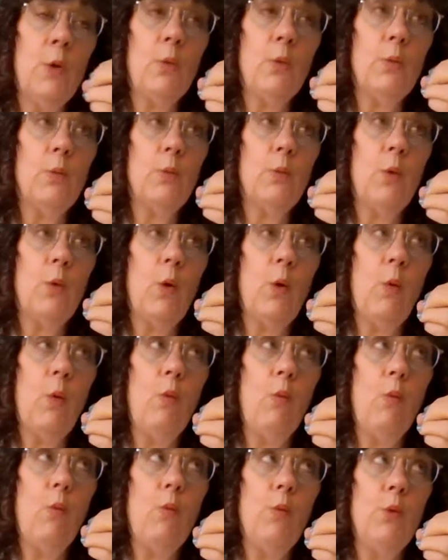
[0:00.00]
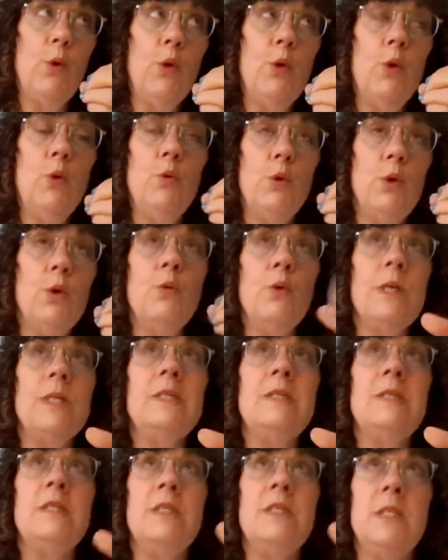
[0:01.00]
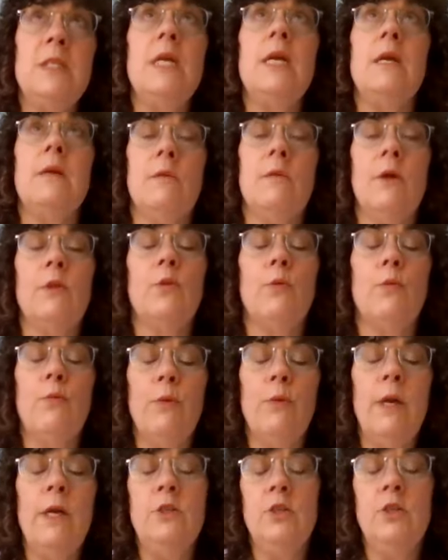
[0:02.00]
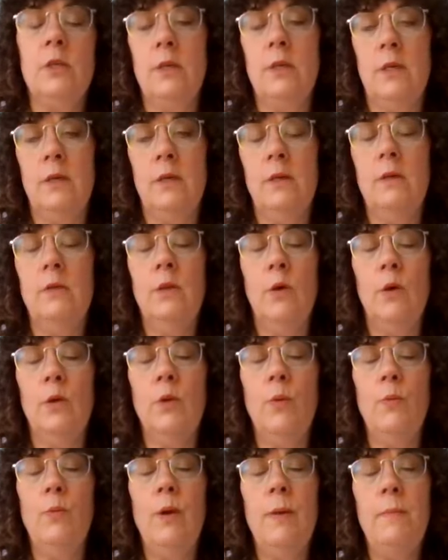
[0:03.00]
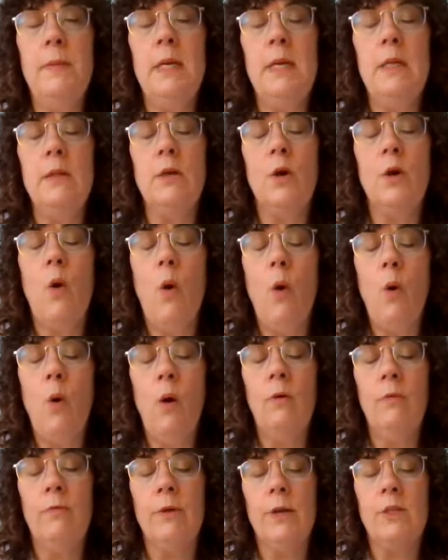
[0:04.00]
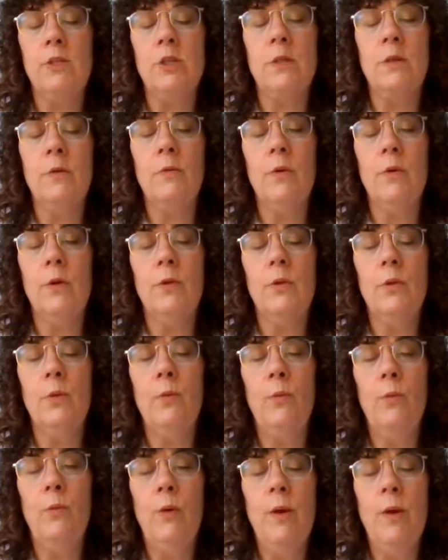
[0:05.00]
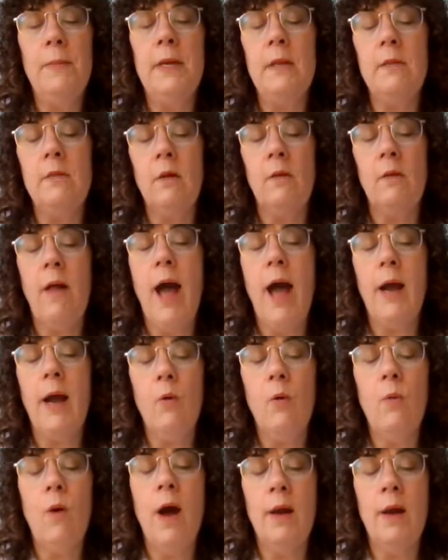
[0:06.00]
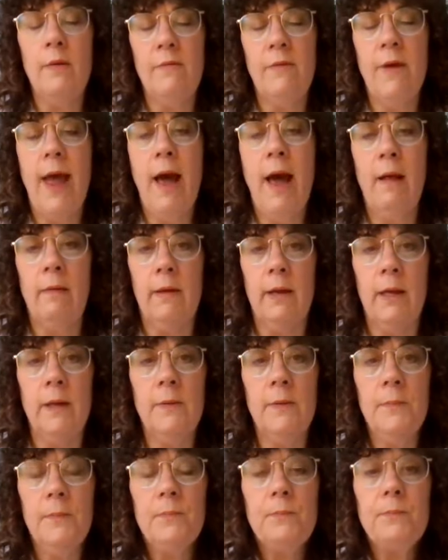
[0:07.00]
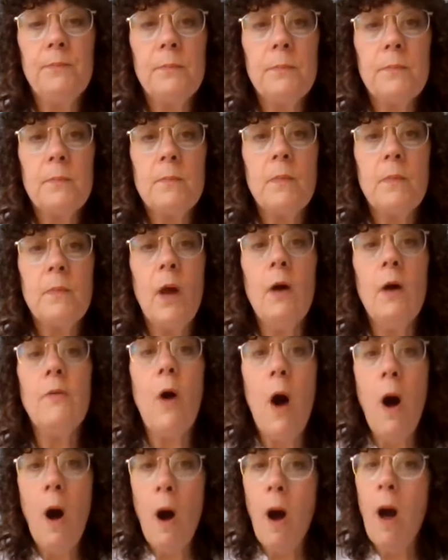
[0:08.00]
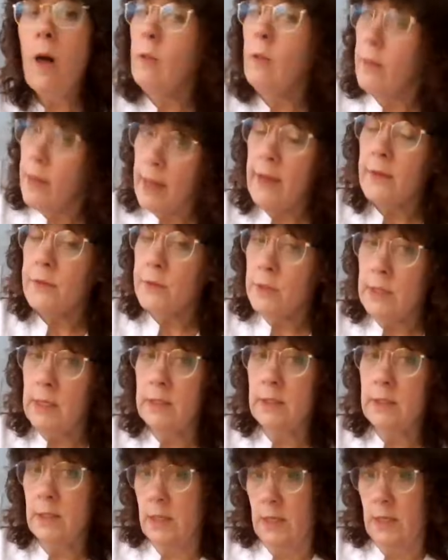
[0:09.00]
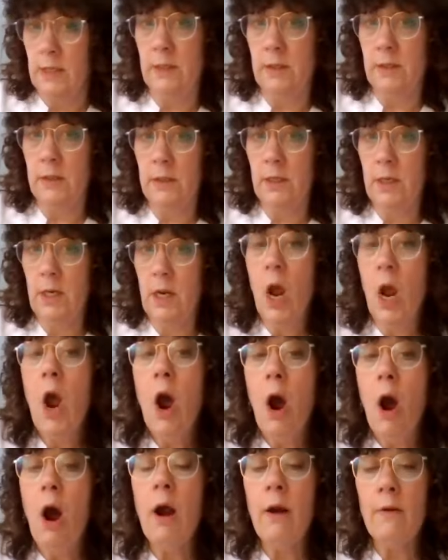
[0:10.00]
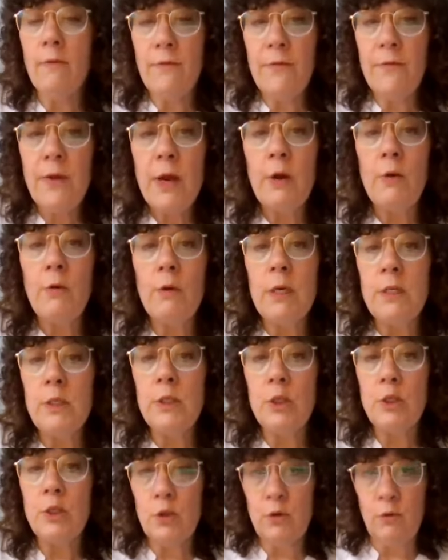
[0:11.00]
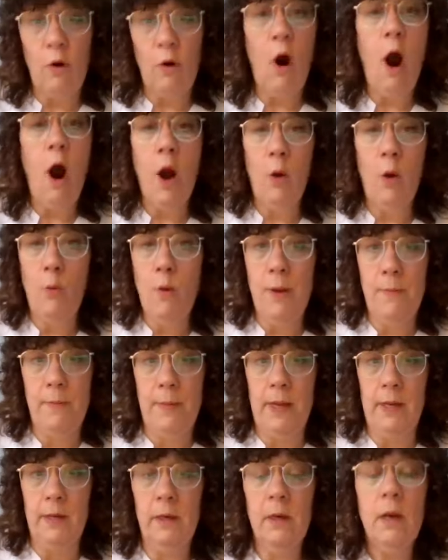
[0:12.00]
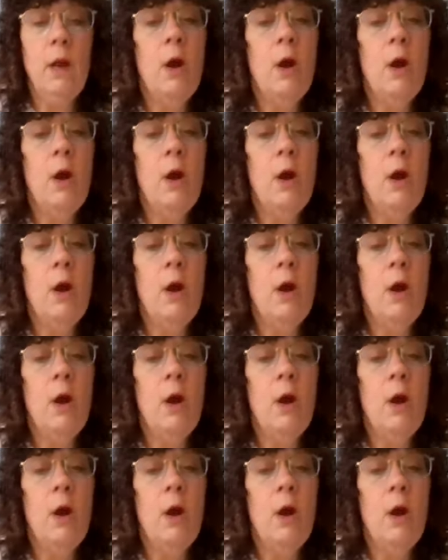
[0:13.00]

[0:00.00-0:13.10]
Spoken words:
know, you can see that the region, the women in the coal region, the women in the Lackawanna Valley of all ethnicities are very strong women.